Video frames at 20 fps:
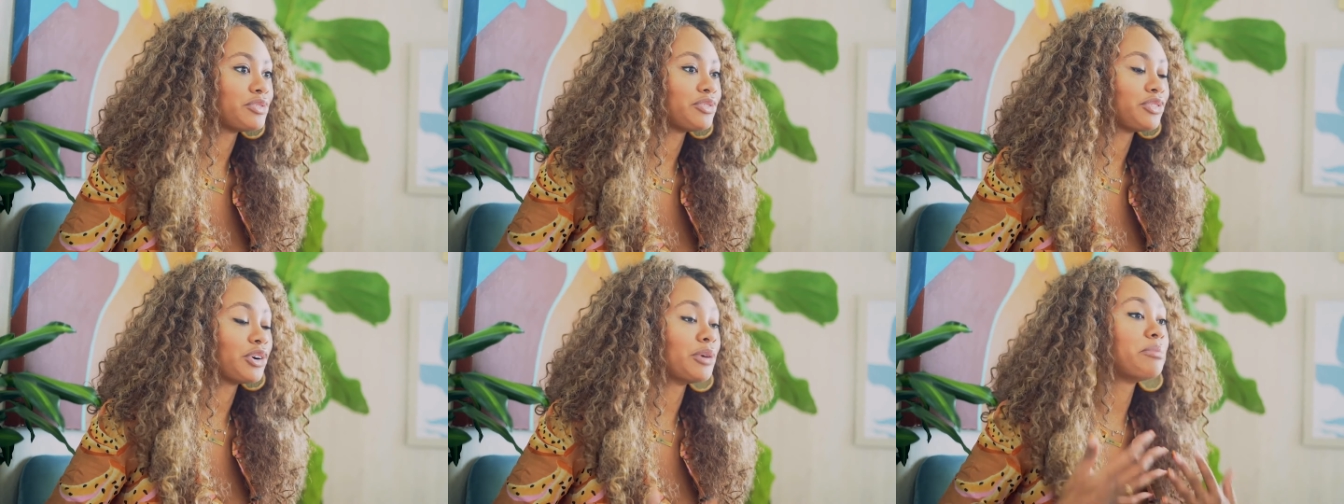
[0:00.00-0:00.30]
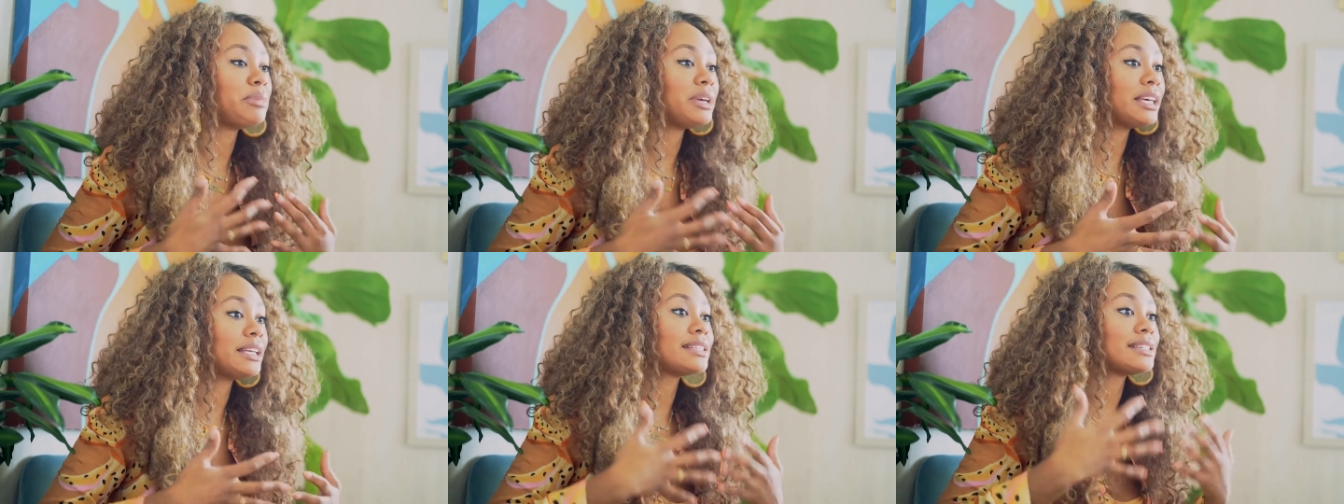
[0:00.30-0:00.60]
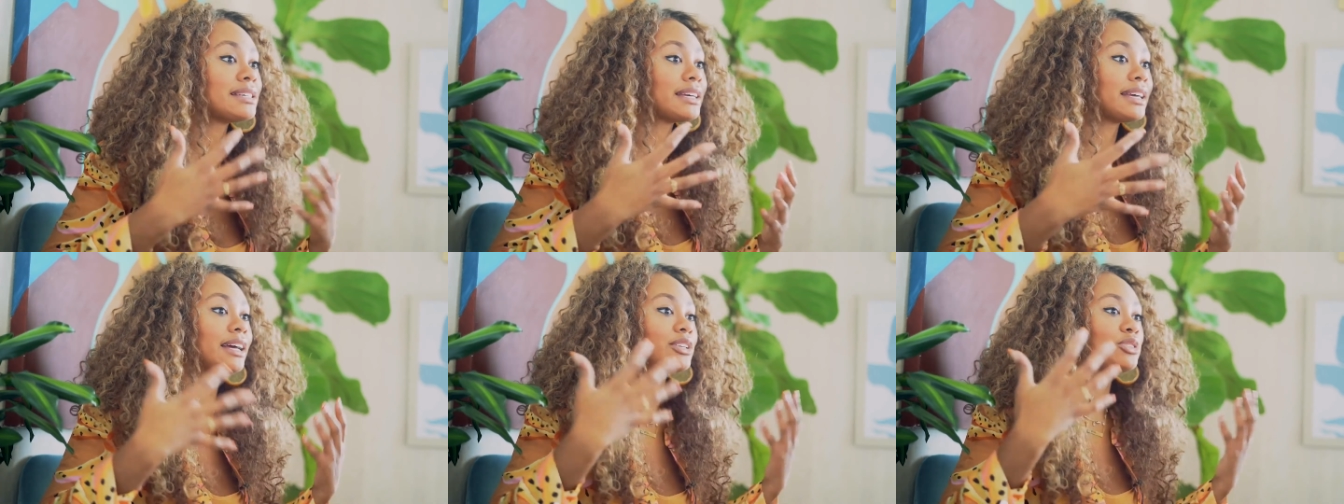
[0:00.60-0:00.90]
for me
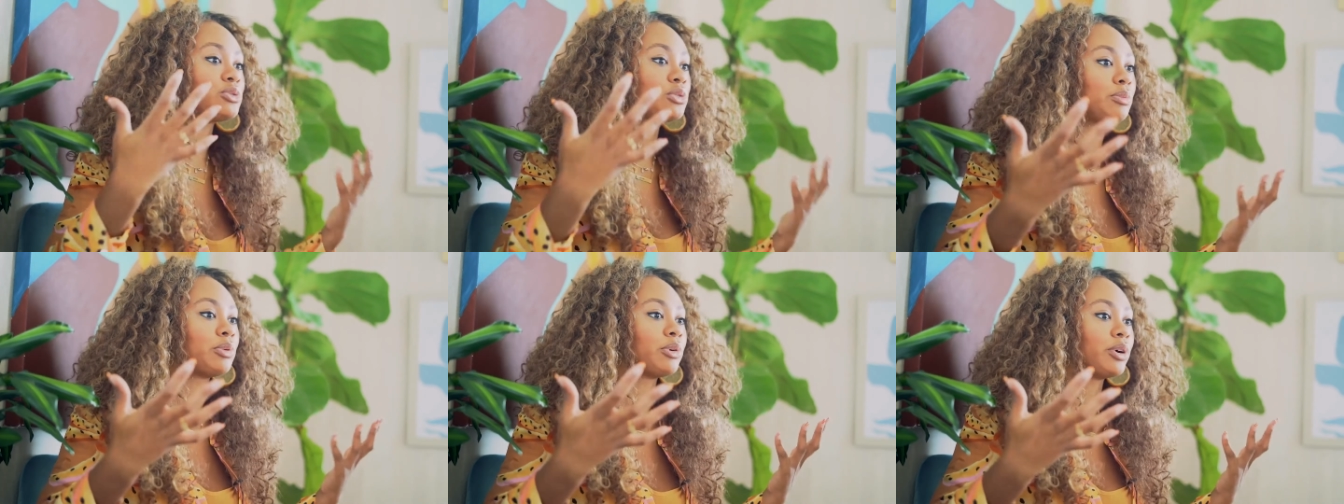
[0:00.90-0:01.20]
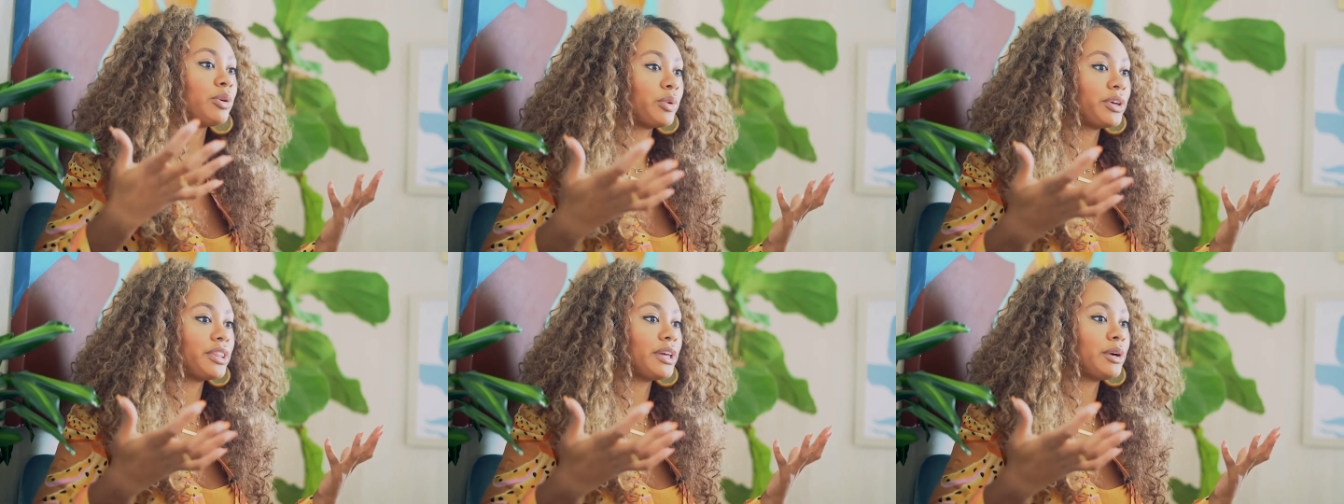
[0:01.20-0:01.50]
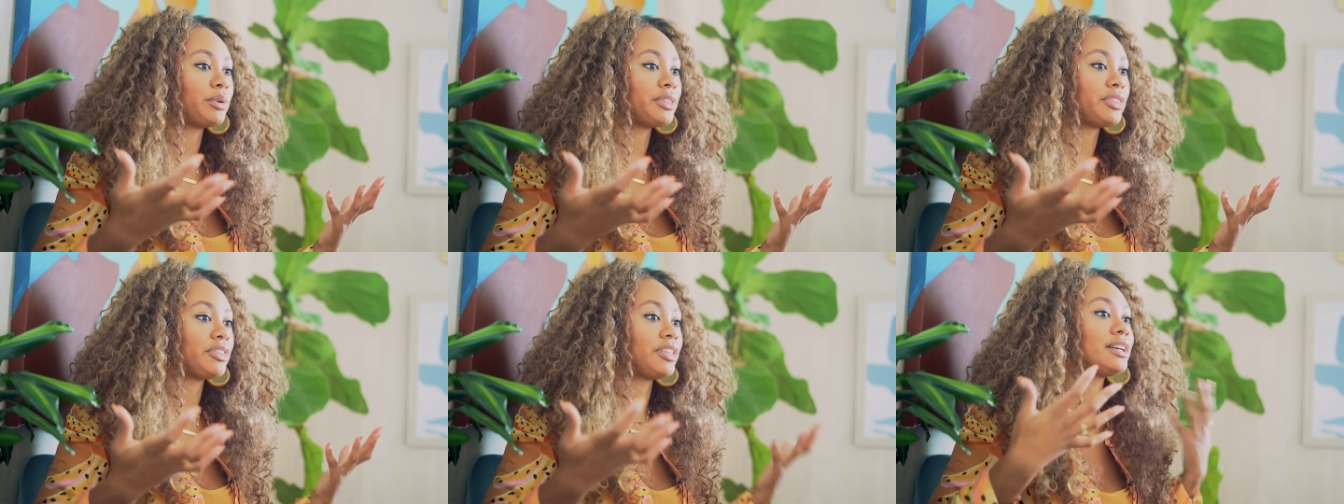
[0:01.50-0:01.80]
to get to a point where they
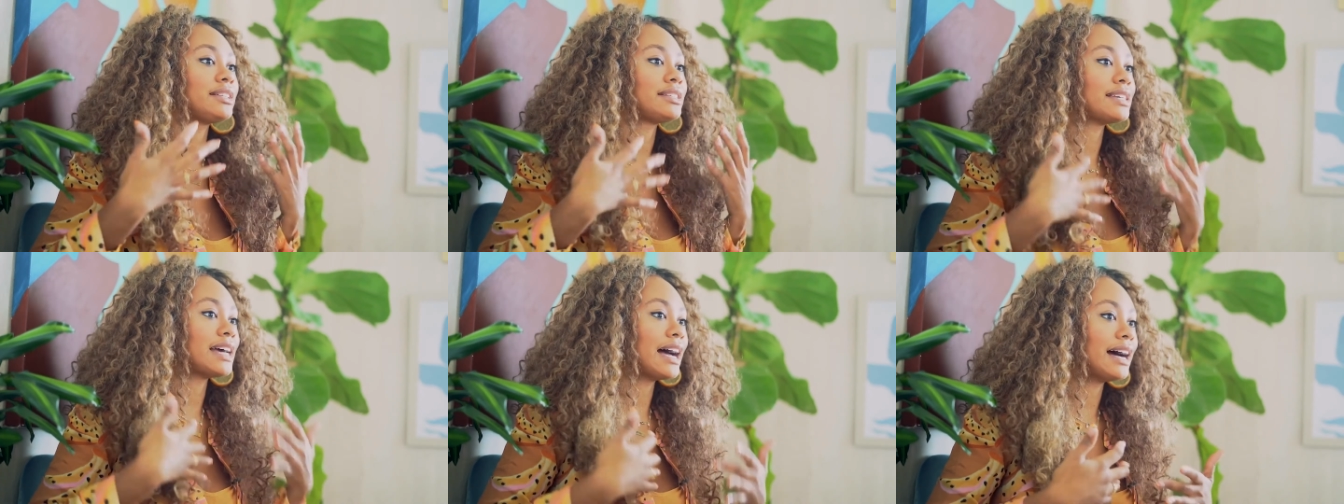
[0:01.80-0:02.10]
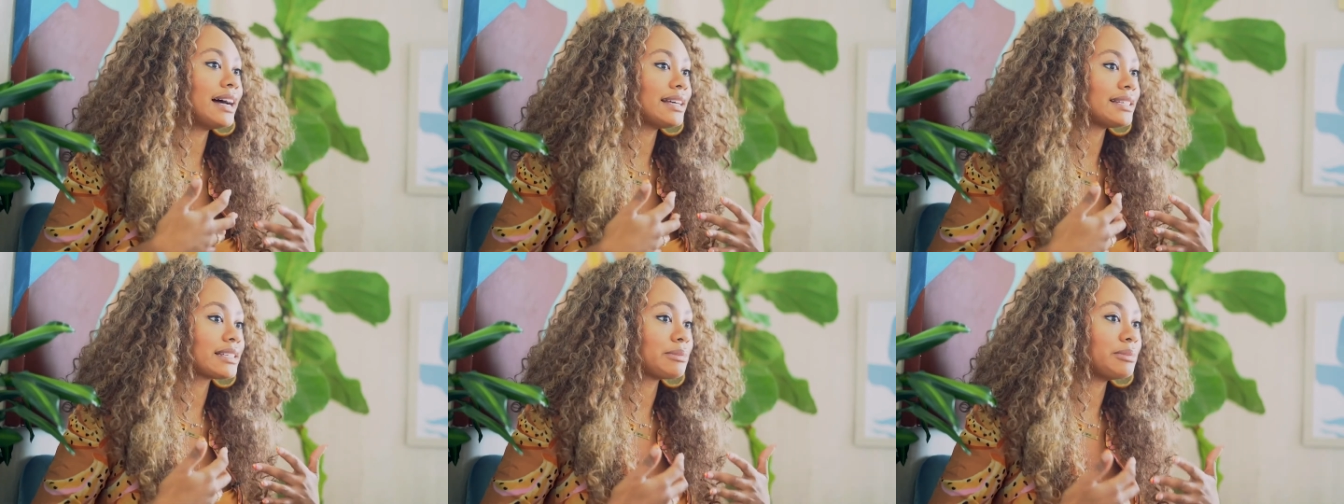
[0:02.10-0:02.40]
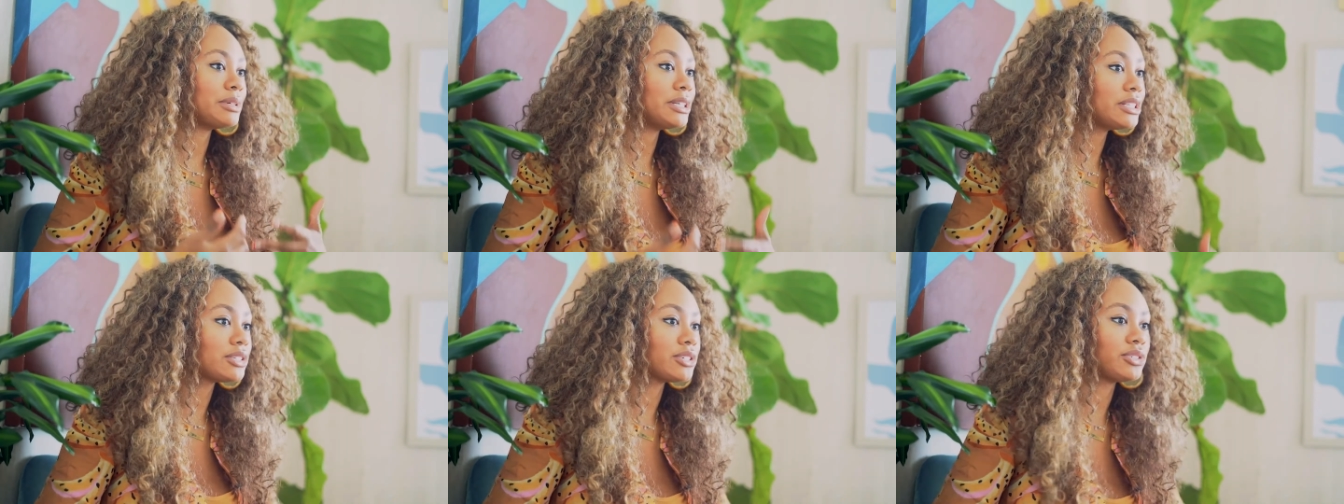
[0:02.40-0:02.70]
would think to ask
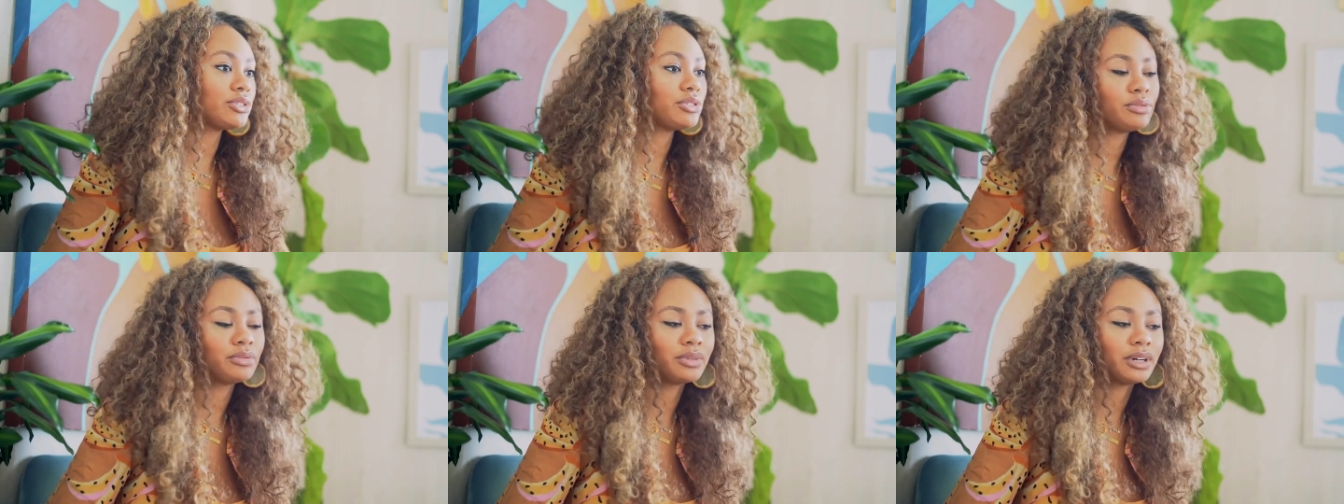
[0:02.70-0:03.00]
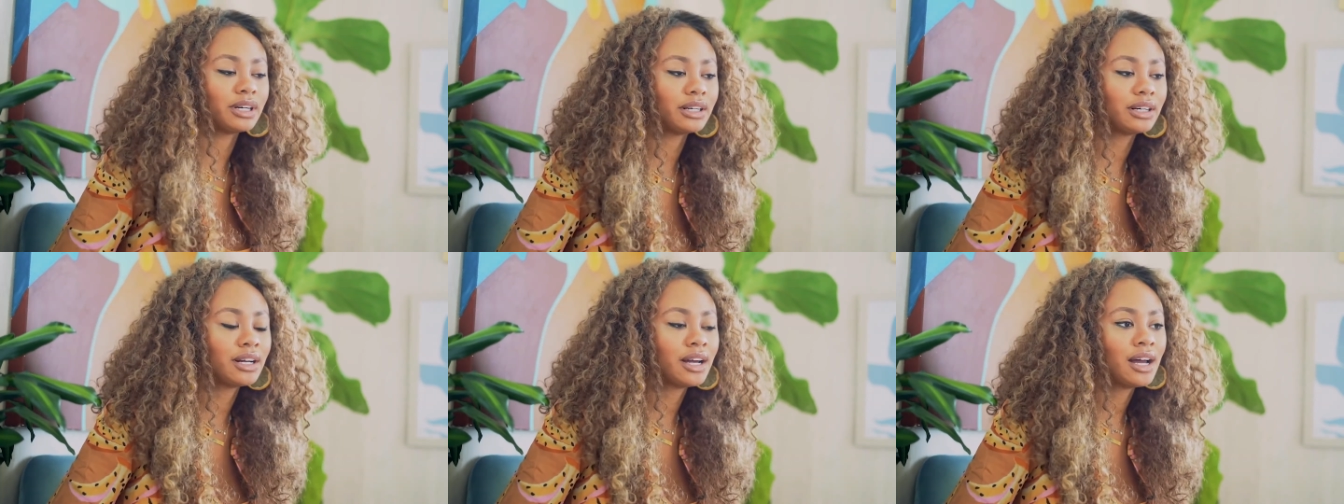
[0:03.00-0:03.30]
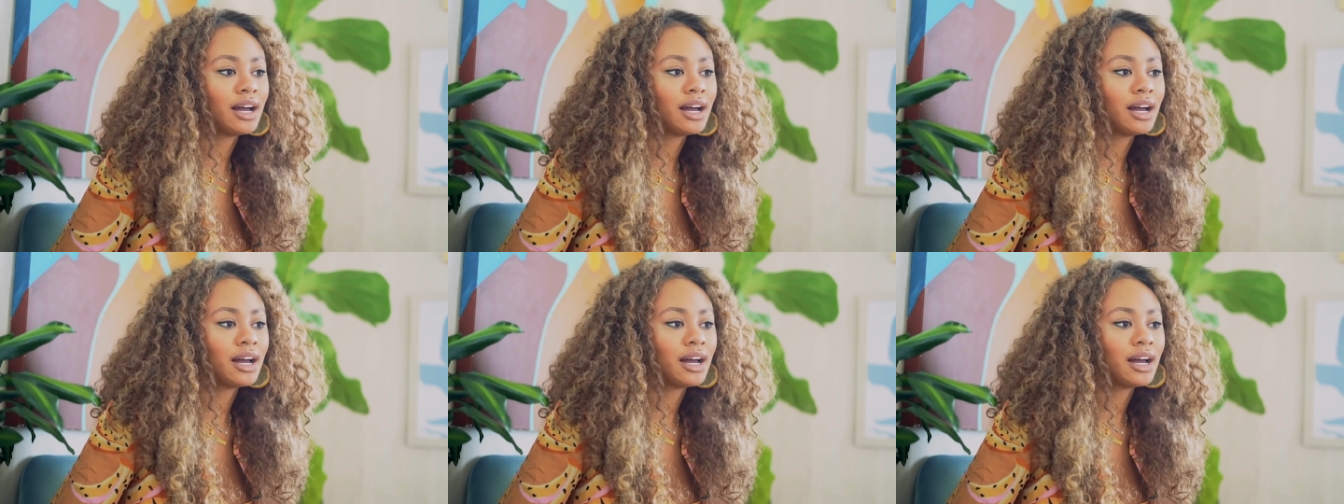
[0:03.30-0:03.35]
me to do one.